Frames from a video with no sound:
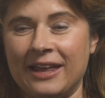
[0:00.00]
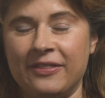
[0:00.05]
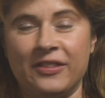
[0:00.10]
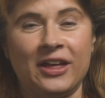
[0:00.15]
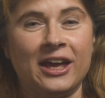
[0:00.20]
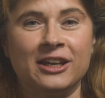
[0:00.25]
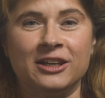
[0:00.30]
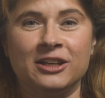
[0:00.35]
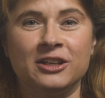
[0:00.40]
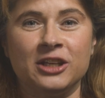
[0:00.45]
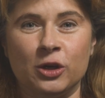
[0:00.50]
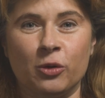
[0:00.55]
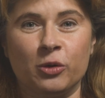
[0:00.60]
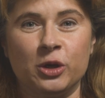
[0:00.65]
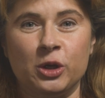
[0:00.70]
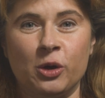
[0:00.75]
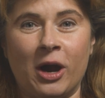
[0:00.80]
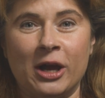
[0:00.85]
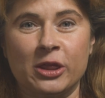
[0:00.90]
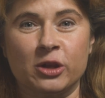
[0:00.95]
and then, you know,
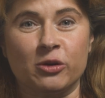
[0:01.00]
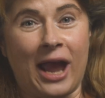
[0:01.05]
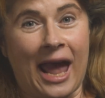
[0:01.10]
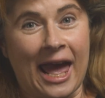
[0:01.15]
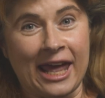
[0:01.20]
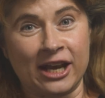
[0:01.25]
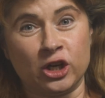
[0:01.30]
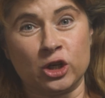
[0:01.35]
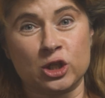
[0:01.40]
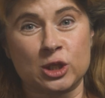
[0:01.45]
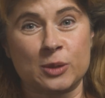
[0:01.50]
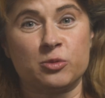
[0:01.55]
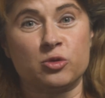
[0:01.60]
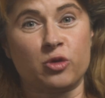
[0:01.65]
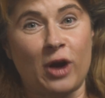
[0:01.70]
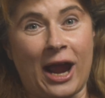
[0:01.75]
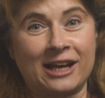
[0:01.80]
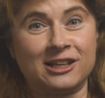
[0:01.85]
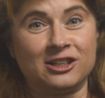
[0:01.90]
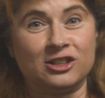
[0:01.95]
you either added or
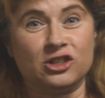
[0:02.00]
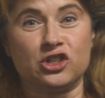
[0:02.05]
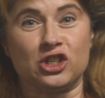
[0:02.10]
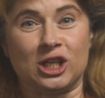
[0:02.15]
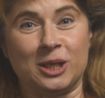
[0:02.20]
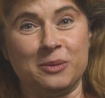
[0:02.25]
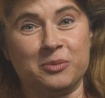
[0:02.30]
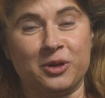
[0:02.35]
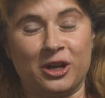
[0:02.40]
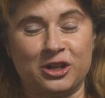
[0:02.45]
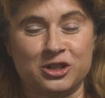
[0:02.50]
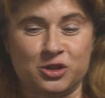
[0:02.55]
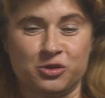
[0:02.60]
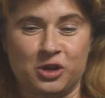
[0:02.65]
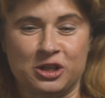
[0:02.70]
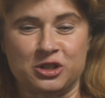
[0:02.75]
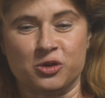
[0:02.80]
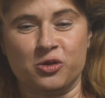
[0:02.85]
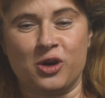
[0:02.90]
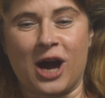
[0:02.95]
subtracted sheep as you,
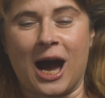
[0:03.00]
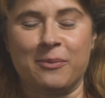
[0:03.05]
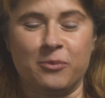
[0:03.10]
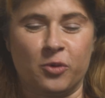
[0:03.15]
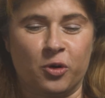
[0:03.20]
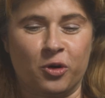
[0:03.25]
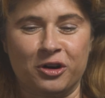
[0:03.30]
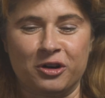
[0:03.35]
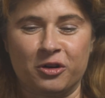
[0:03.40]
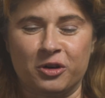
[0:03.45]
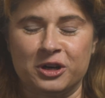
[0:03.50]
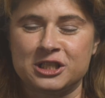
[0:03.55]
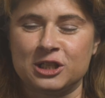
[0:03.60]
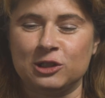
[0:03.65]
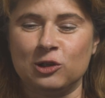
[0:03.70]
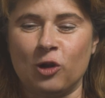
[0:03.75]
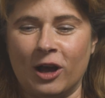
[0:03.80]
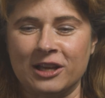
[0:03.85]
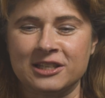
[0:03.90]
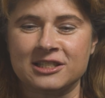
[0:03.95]
as you got more or as you
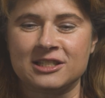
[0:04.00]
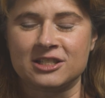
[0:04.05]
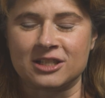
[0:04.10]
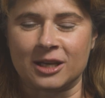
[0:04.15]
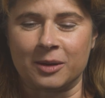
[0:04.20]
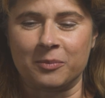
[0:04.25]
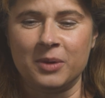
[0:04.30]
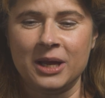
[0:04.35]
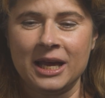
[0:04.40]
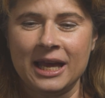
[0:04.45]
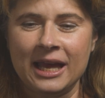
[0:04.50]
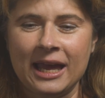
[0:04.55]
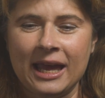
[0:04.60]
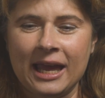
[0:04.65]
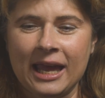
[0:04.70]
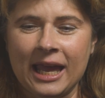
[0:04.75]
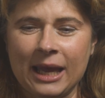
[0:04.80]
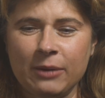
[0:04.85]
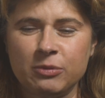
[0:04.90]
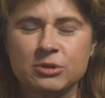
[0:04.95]
lost some.
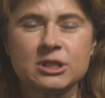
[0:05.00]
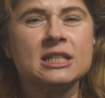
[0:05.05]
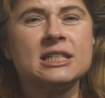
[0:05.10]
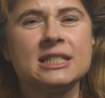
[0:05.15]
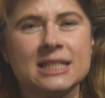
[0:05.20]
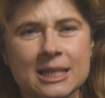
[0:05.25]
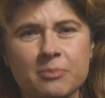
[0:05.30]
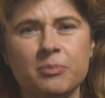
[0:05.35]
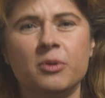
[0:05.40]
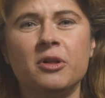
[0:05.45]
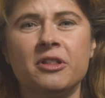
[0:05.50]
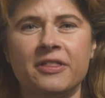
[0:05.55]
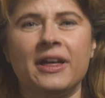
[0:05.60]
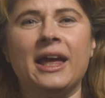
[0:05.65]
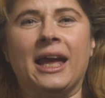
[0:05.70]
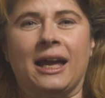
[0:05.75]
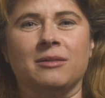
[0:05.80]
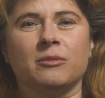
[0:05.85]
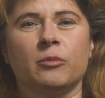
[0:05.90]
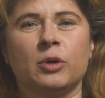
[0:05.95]
It was a simple
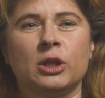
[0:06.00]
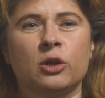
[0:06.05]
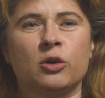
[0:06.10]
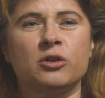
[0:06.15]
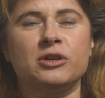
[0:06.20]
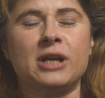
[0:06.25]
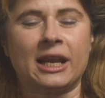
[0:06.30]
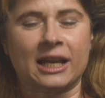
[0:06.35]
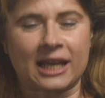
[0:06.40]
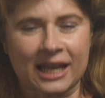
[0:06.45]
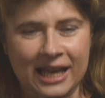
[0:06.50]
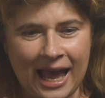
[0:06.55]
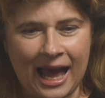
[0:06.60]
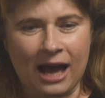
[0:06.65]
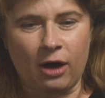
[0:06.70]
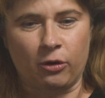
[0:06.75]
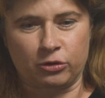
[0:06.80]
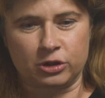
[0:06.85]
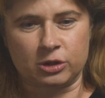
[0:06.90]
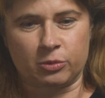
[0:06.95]
thing. We learned how to
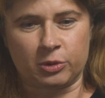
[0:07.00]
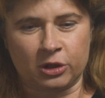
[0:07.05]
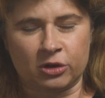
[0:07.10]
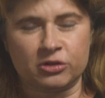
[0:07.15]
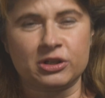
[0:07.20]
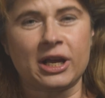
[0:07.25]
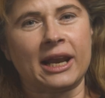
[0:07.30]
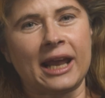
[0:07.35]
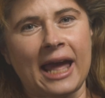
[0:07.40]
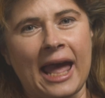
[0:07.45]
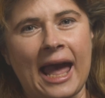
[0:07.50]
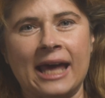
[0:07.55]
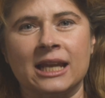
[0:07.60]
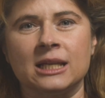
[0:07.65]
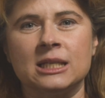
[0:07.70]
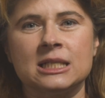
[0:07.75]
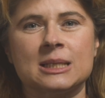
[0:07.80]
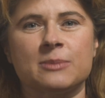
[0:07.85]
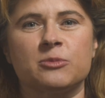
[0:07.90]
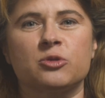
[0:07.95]
count. We learned how to add
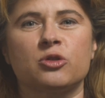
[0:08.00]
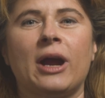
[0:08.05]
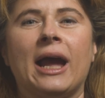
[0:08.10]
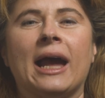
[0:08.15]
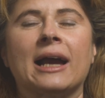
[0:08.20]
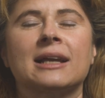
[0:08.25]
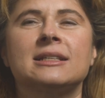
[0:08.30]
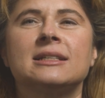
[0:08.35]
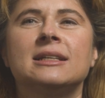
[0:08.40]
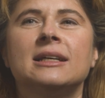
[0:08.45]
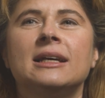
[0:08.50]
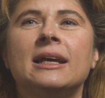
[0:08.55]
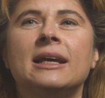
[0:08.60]
and subtract.